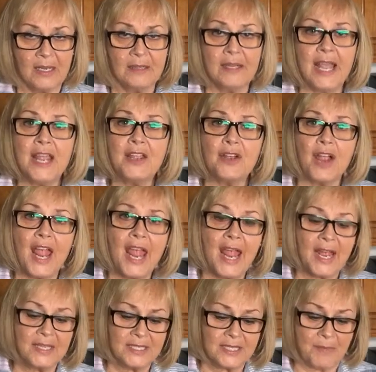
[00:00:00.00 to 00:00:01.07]
Lay your
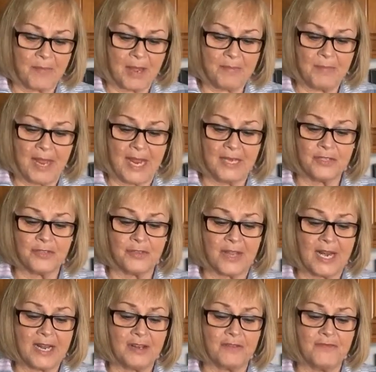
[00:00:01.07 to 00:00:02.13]
hands on my mane so
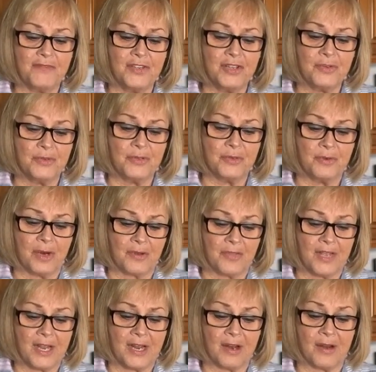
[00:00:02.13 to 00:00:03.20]
that I can feel you are
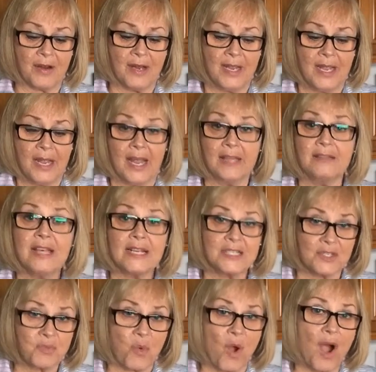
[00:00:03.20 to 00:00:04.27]
there, and let
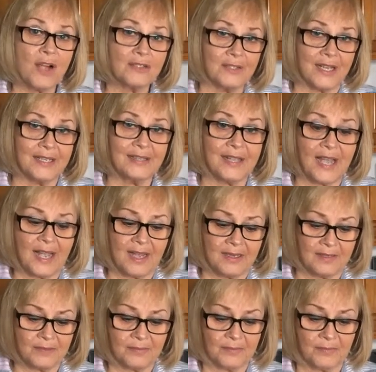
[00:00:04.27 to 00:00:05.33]
us walk like
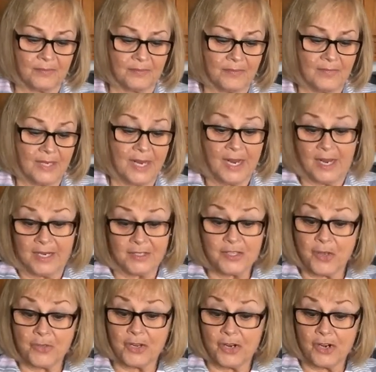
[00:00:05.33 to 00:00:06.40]
that." And
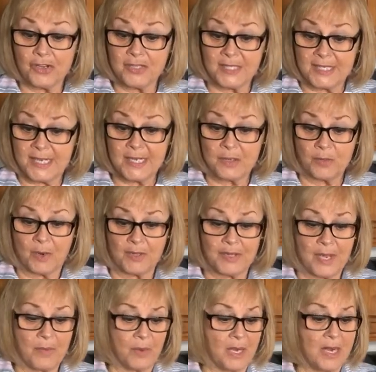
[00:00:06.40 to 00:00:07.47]
so the girls did what
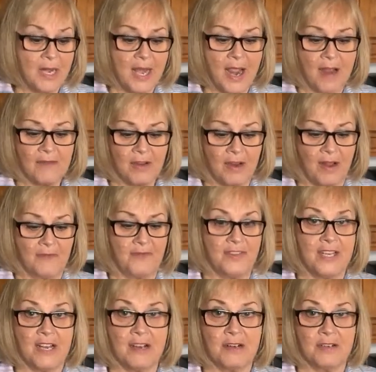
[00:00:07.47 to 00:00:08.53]
they would never have
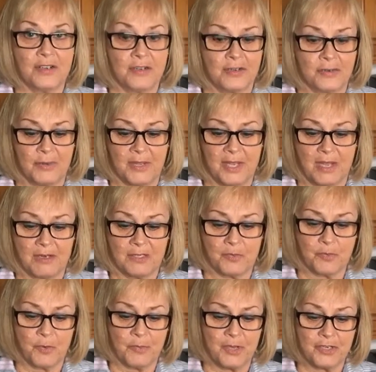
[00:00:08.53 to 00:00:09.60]
dared to do without his
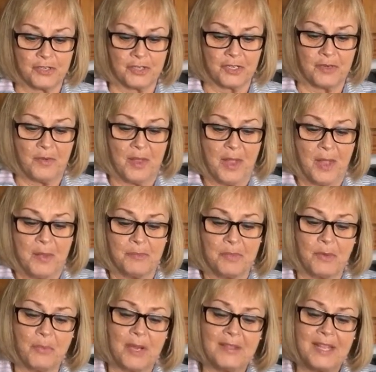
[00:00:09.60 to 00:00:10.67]
permission,
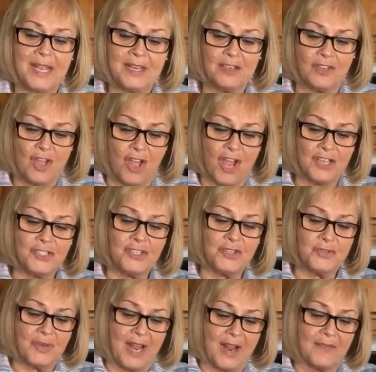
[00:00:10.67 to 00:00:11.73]
but what they had longed to
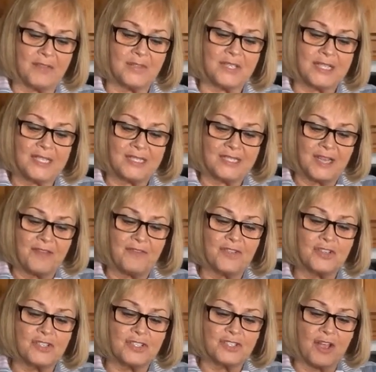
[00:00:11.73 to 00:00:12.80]
do ever since they
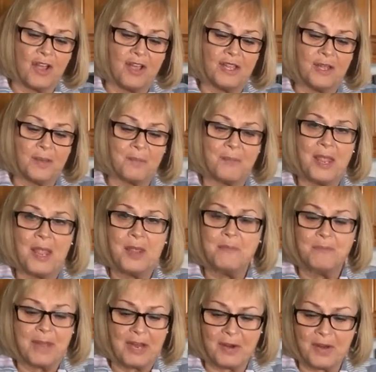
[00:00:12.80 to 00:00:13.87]
first saw him:
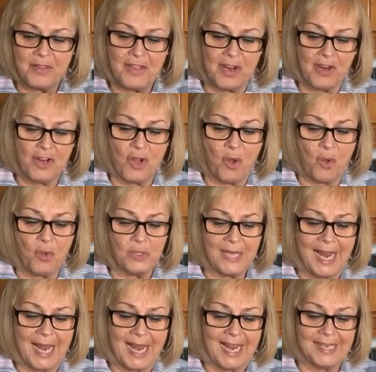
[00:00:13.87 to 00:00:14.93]
bury their
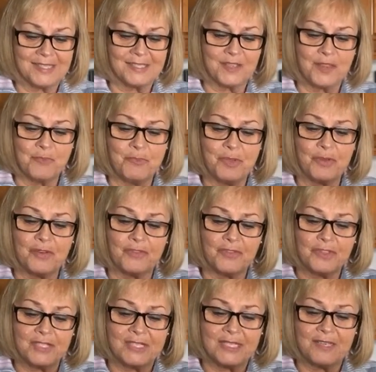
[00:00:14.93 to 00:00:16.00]
cold hands in the
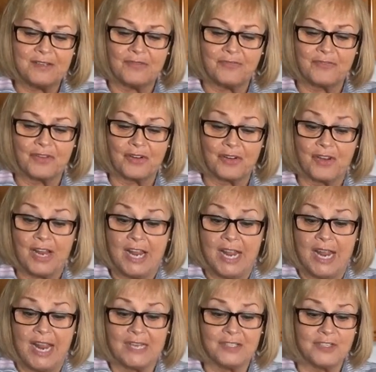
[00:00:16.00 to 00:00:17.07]
beautiful sea of fur
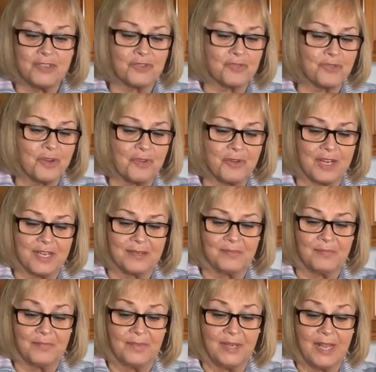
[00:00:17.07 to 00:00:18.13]
and stroke it,
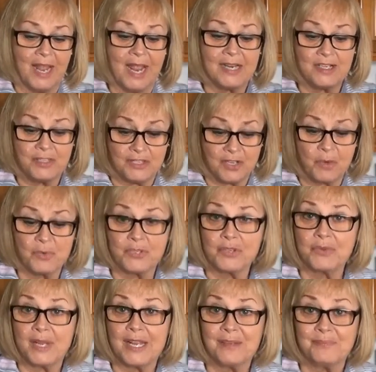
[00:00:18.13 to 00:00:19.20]
and in so
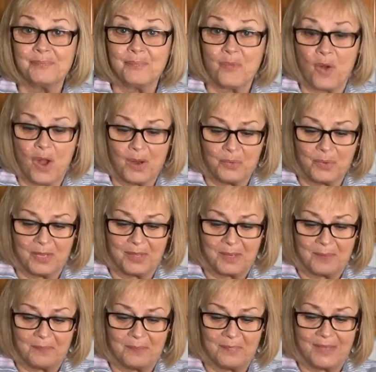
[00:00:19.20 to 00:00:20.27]
doing, walk with
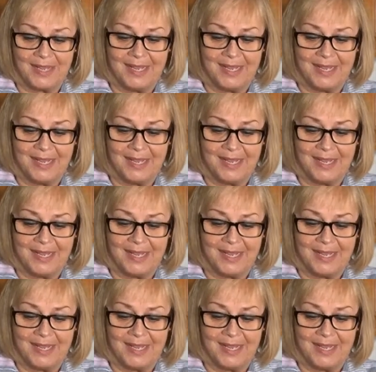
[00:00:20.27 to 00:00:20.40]
him.